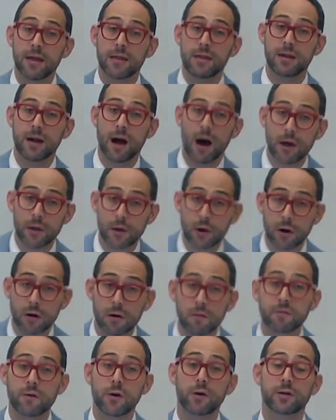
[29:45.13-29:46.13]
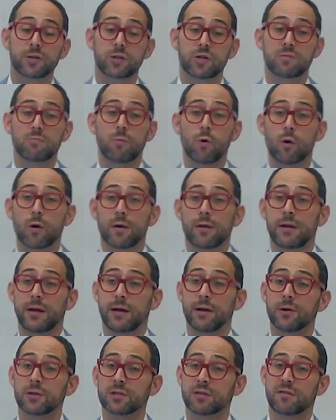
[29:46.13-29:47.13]
The other focuses more on
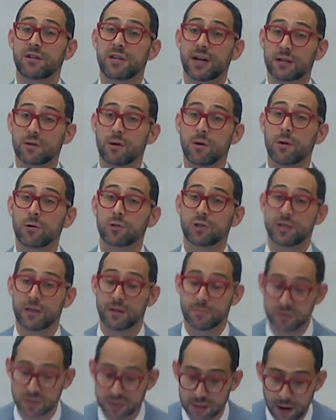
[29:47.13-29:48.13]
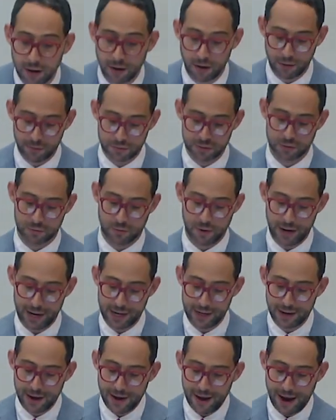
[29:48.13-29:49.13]
the ills of the technology themselves,
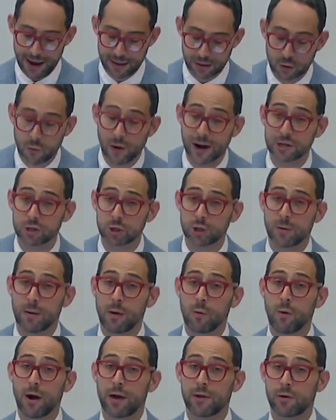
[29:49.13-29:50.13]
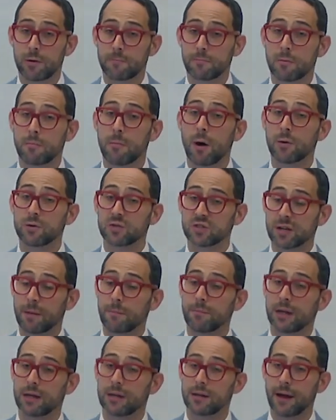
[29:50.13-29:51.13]
right? And the question about whether it promotes
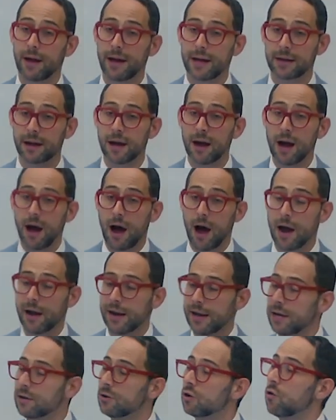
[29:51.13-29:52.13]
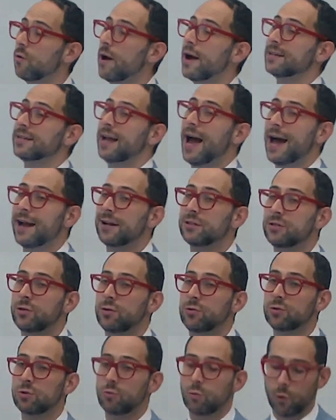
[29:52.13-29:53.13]
something like an incorrect
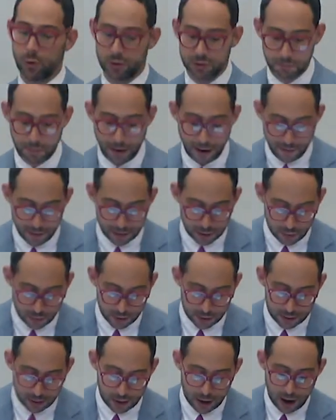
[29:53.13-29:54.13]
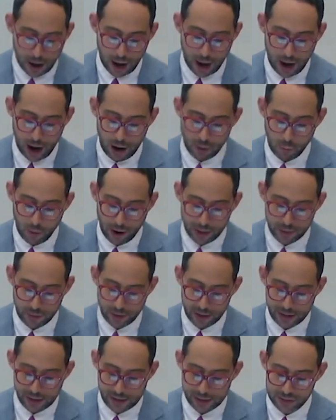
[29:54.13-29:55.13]
attitude towards parenthood, uh,
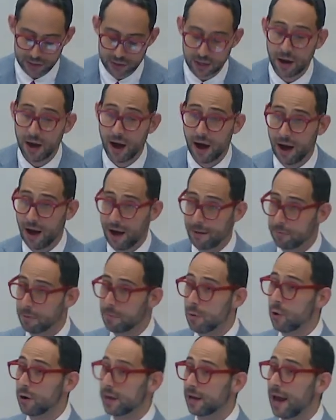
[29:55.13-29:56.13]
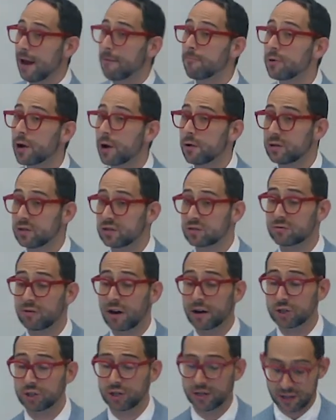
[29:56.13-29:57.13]
whether it is uh, promoting embryo
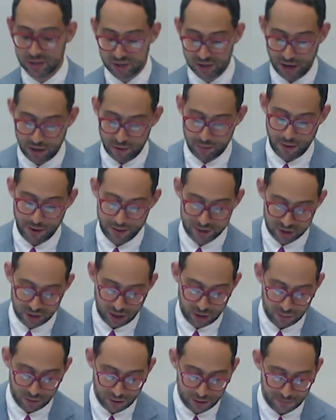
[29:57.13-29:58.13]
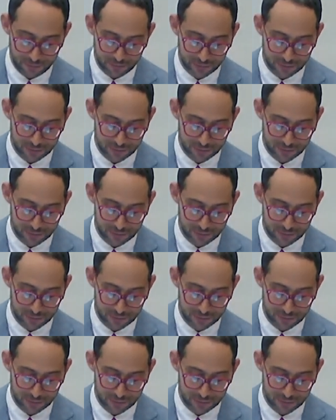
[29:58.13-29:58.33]
destruction, et cetera, et cetera.